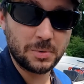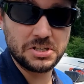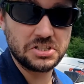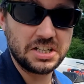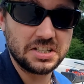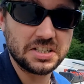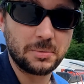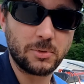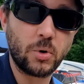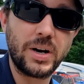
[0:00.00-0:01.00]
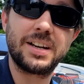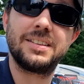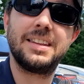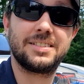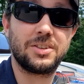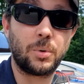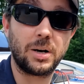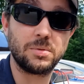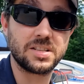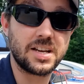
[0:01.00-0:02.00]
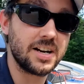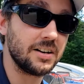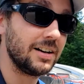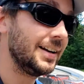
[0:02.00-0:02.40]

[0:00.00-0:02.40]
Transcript: We just needed something quick to where it was there.